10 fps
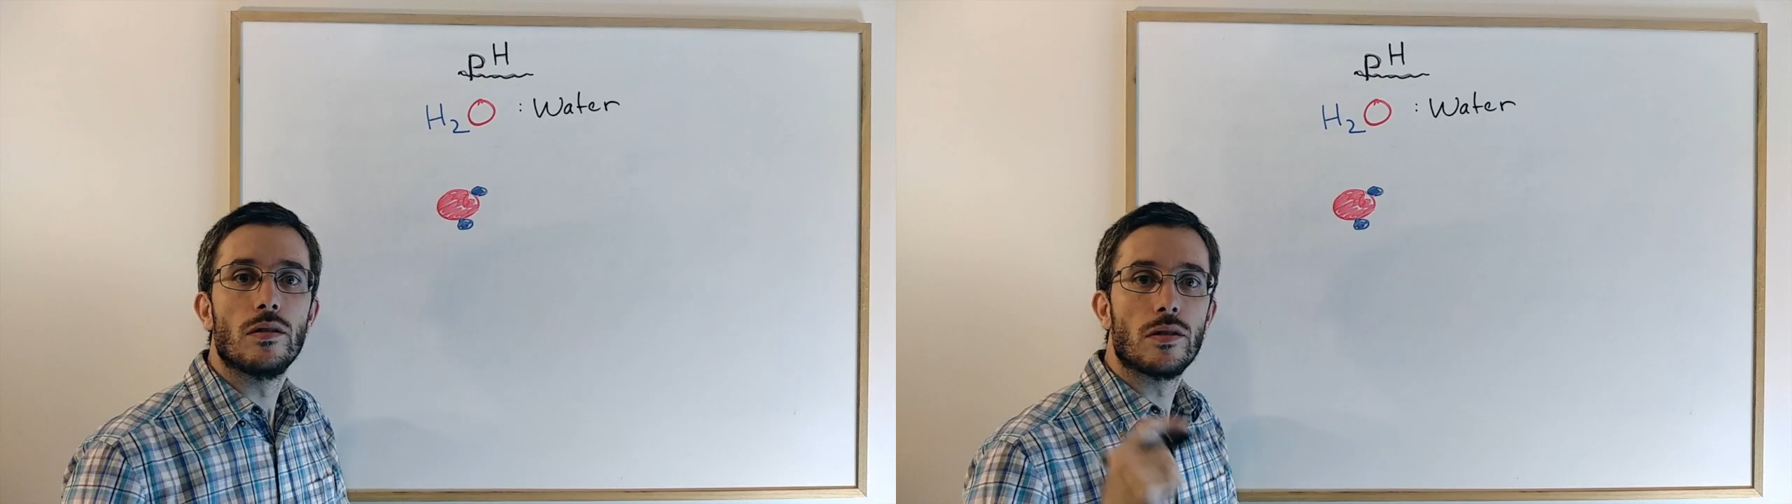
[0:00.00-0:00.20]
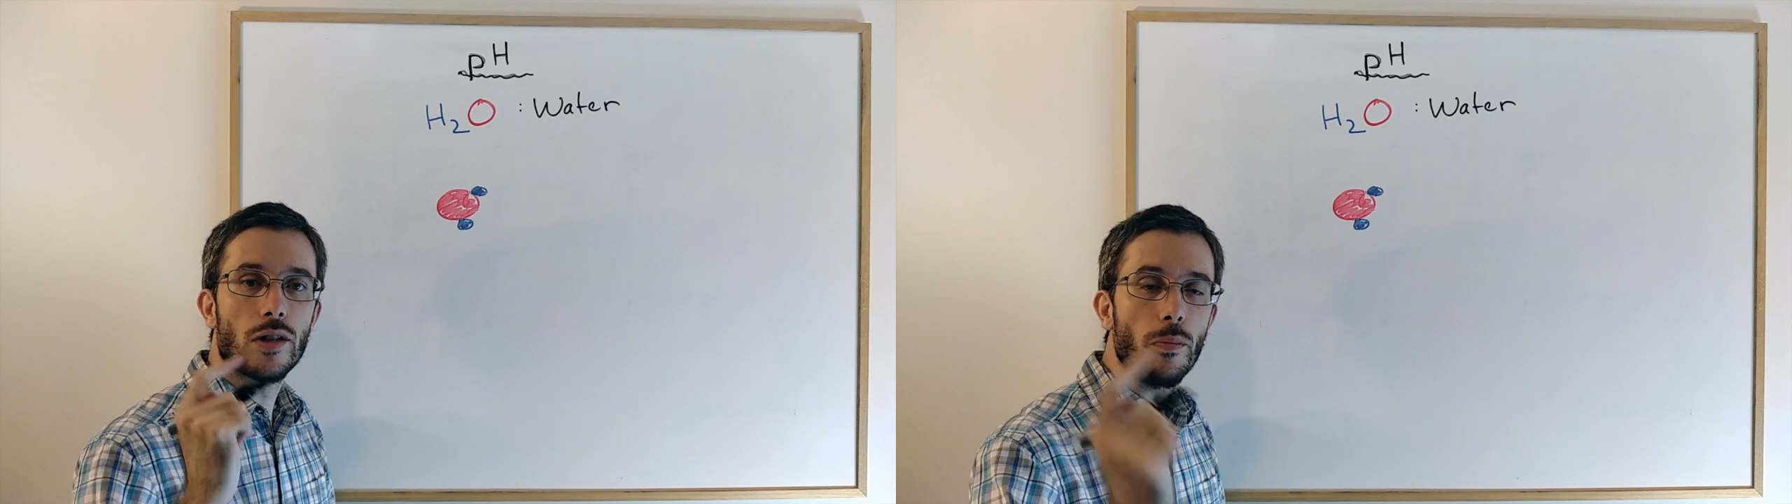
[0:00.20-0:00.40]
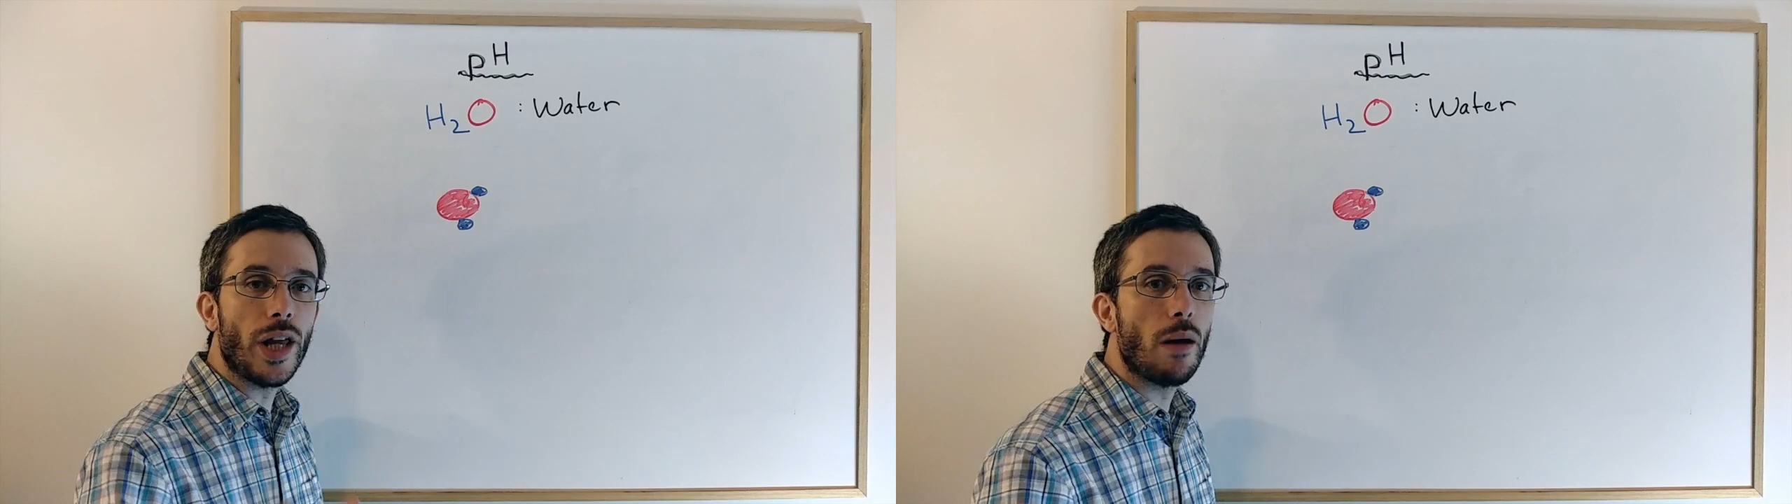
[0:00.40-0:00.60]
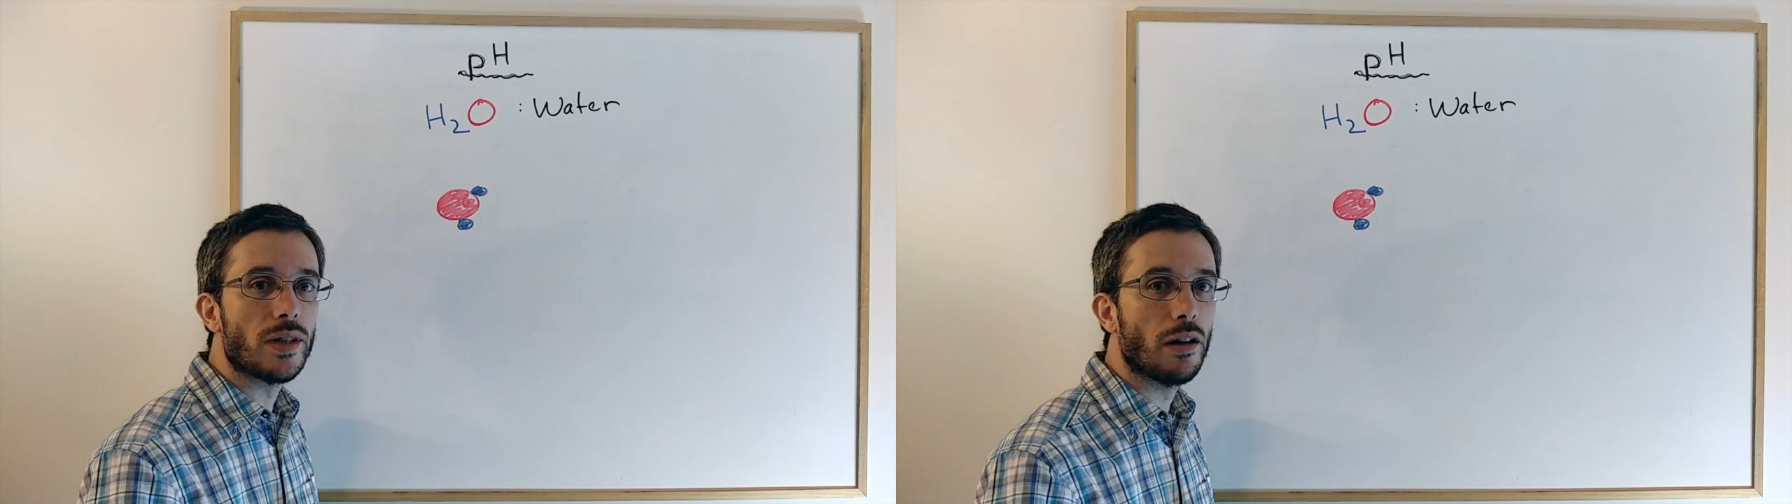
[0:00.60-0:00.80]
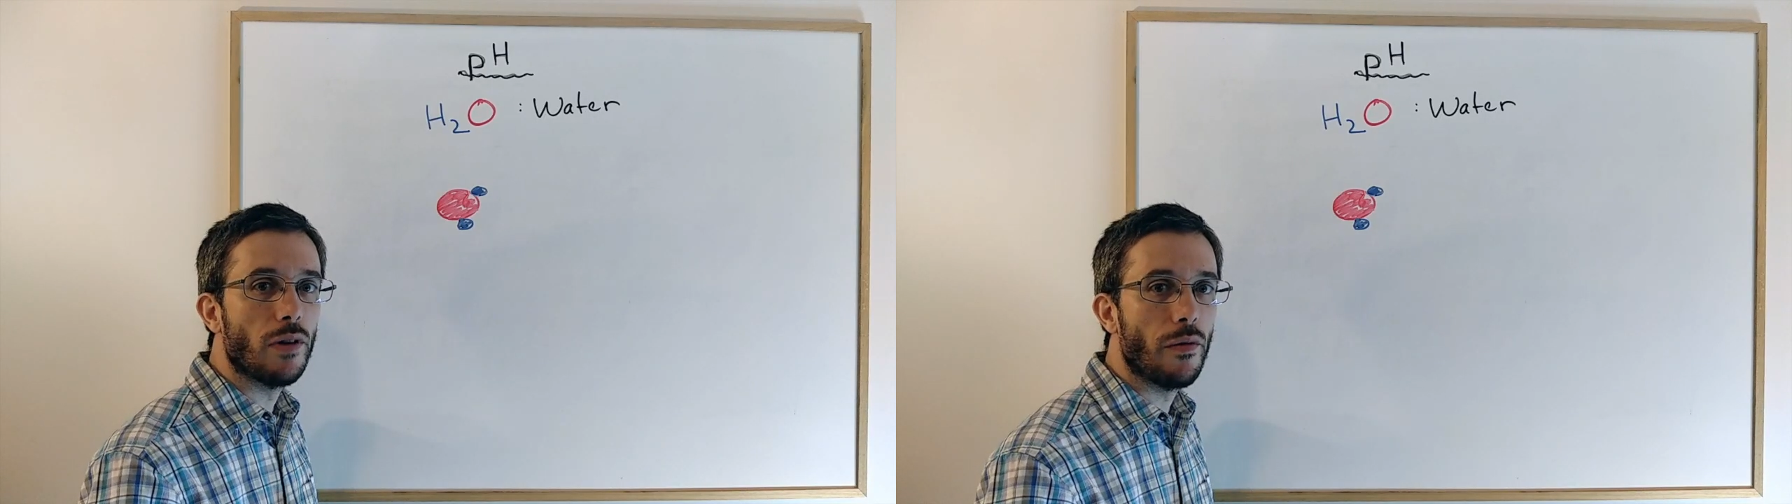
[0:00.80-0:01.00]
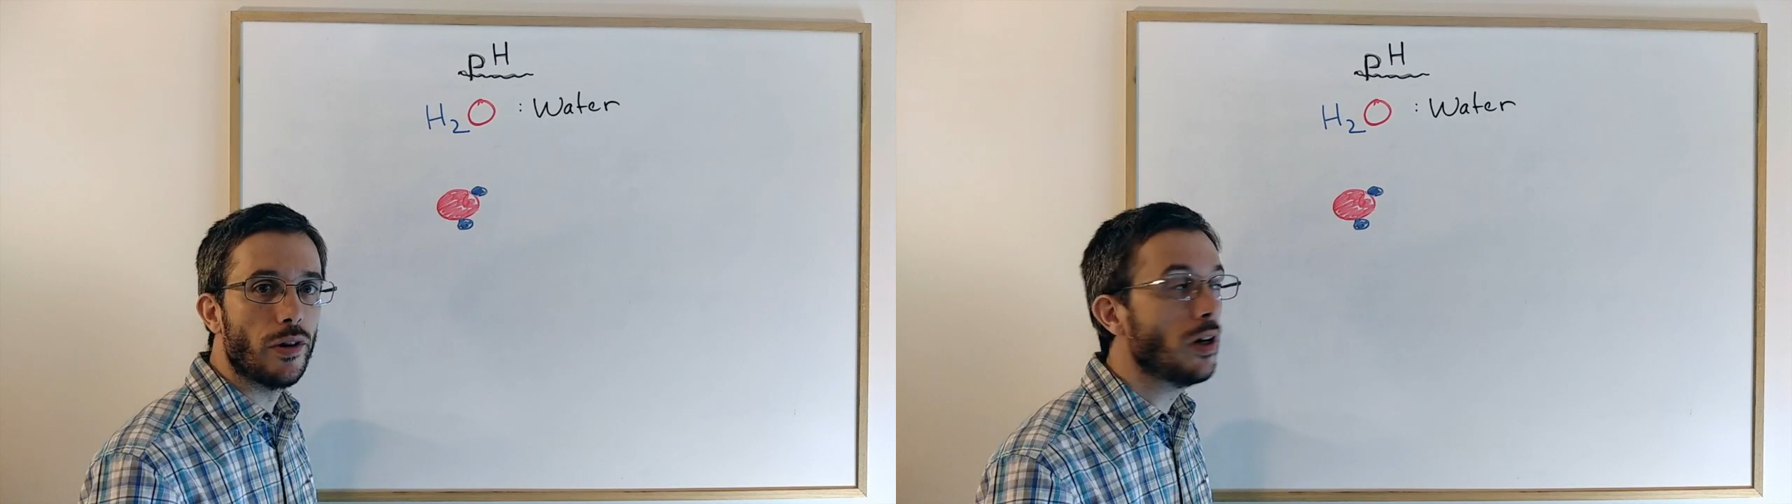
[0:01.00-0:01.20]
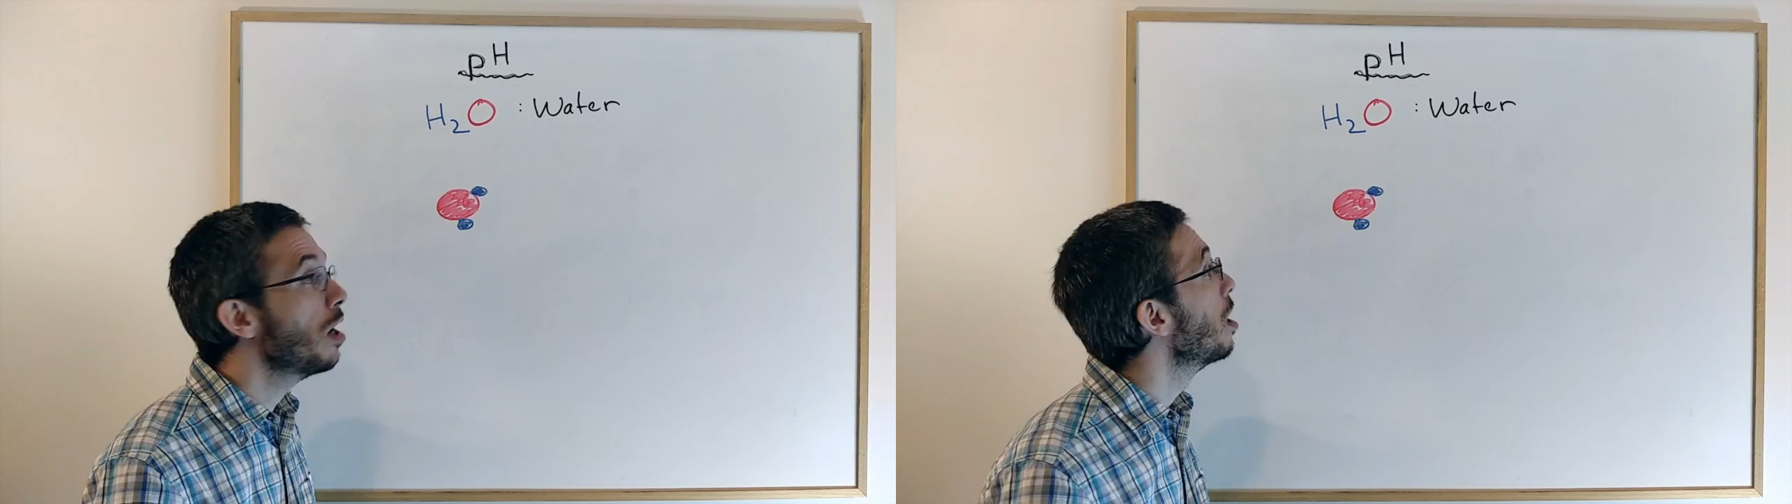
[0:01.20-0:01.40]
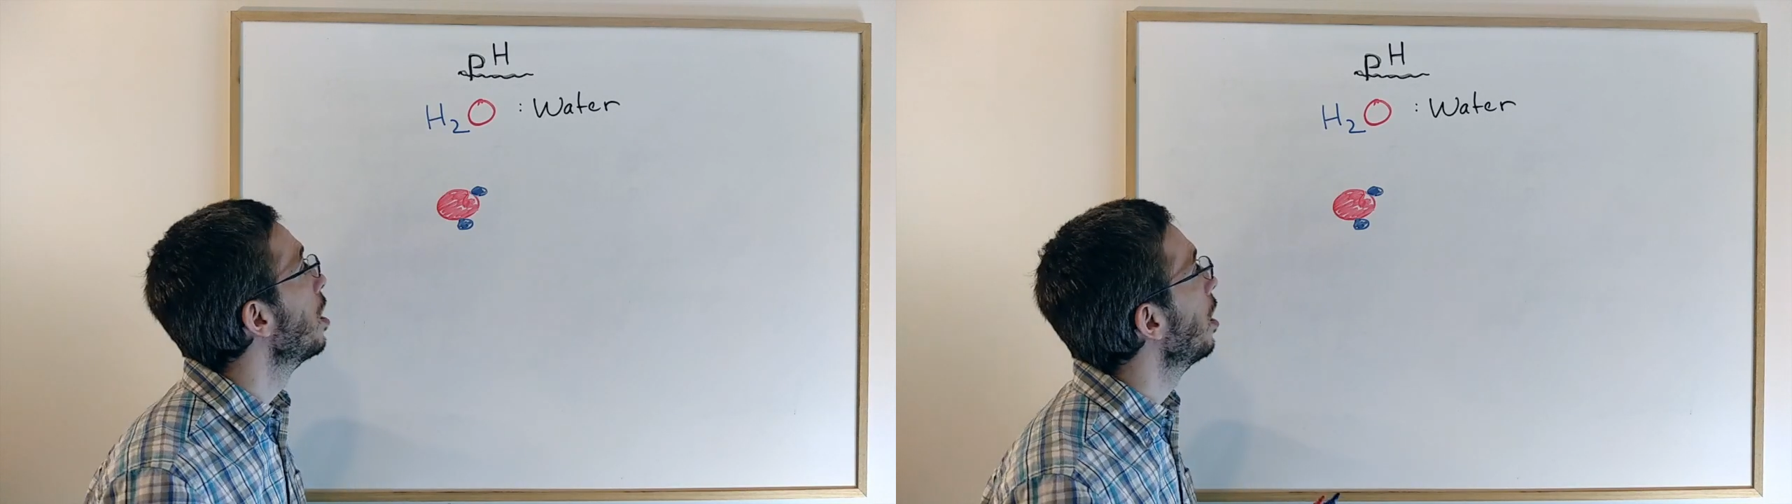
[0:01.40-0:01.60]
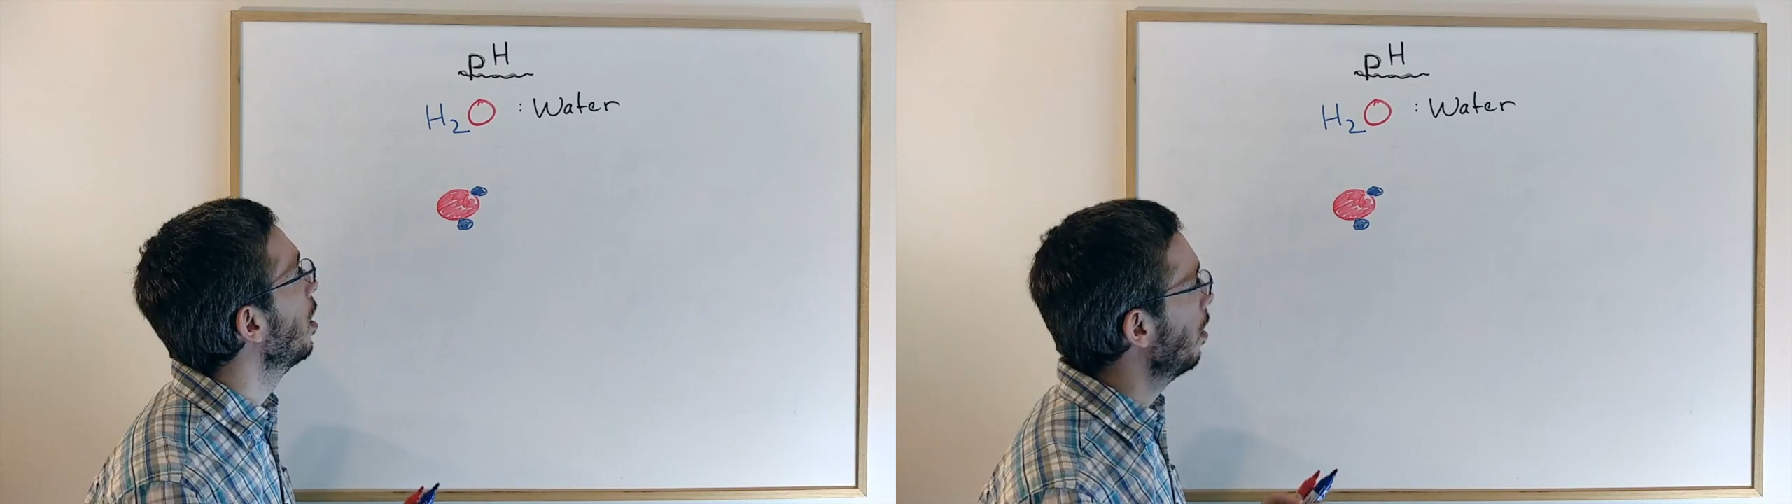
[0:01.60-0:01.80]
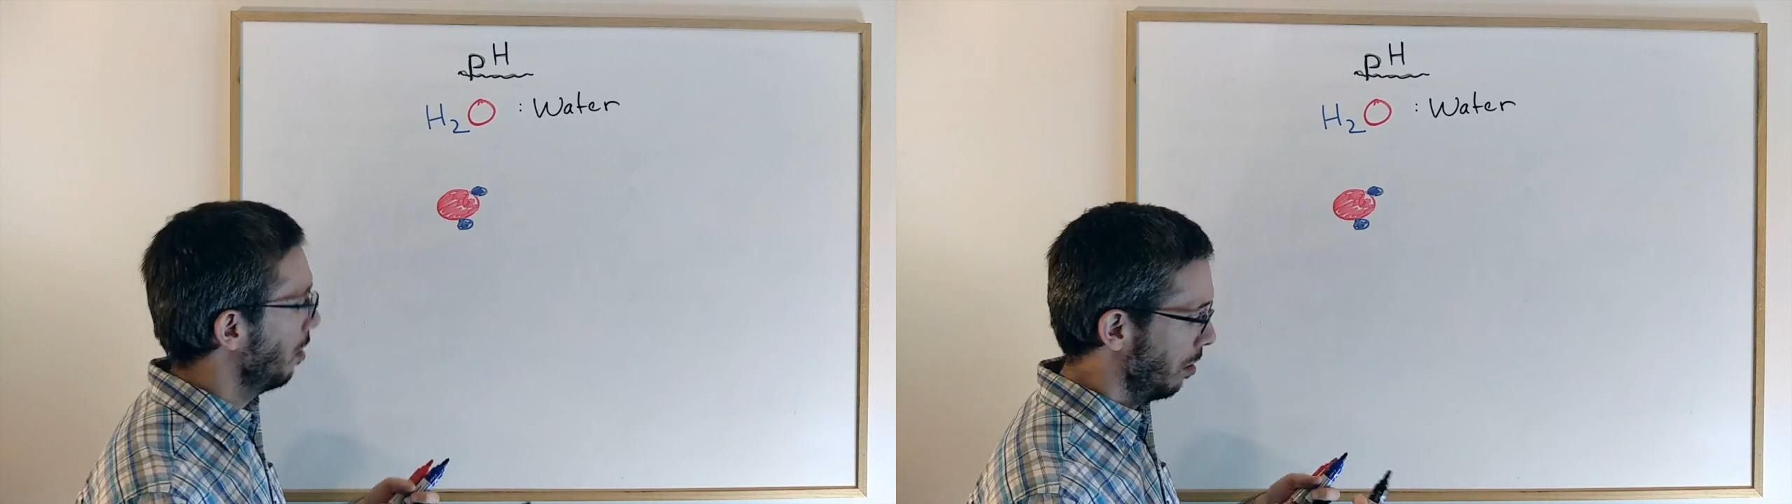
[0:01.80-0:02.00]
Sometimes, however,
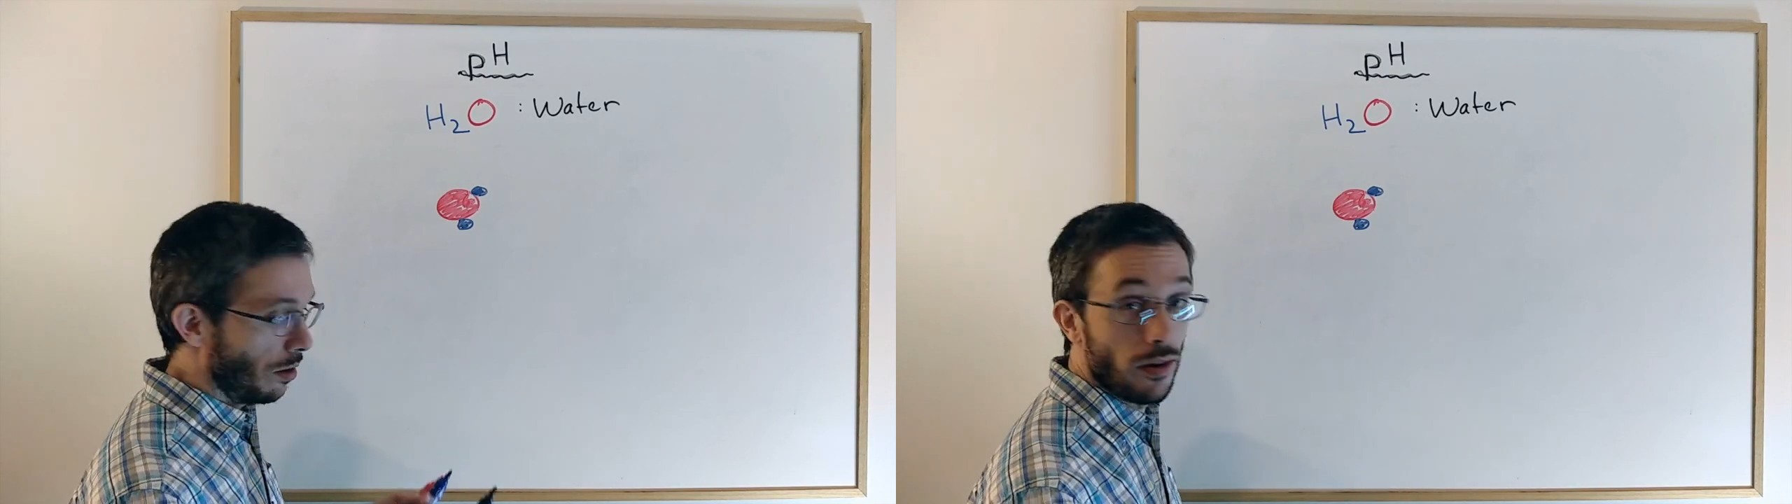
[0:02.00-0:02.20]
uh,